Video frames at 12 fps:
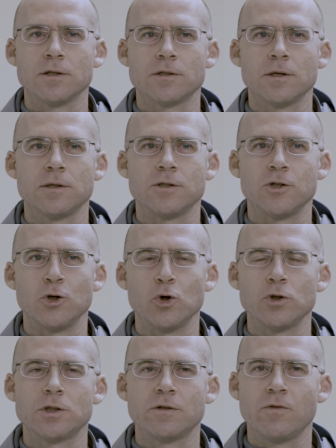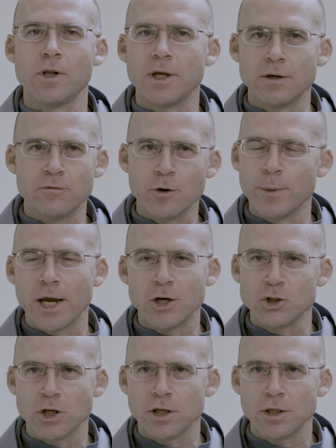This is useful
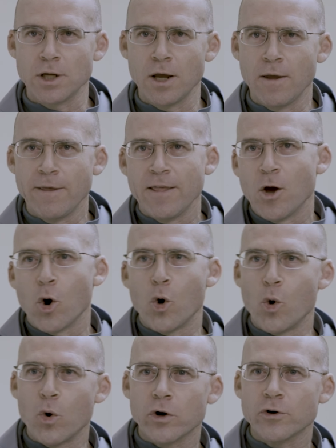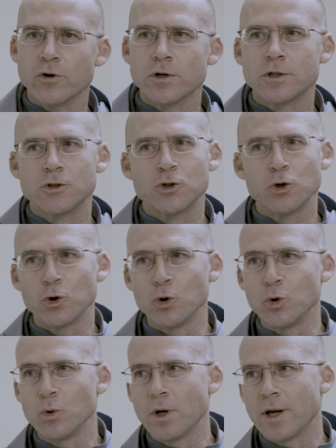information ordered
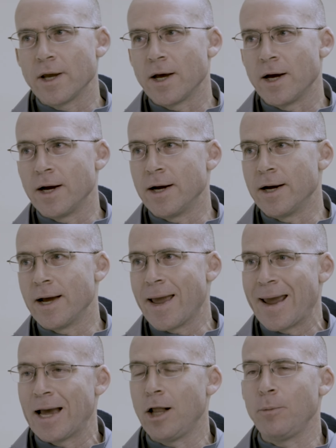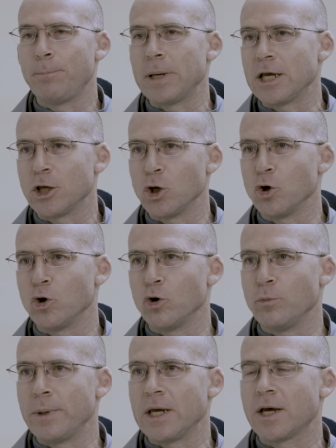to uh, helping
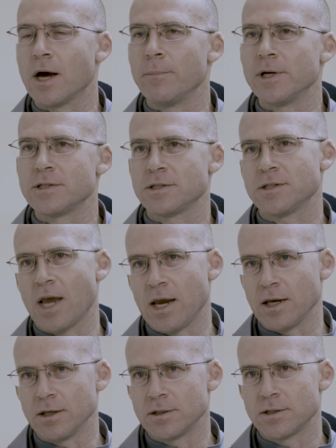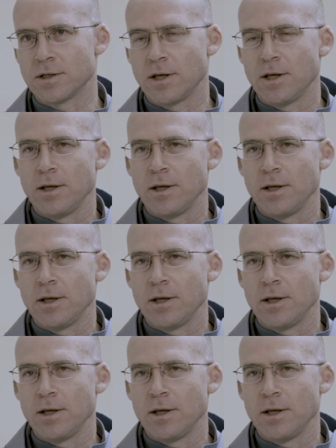you become a saint.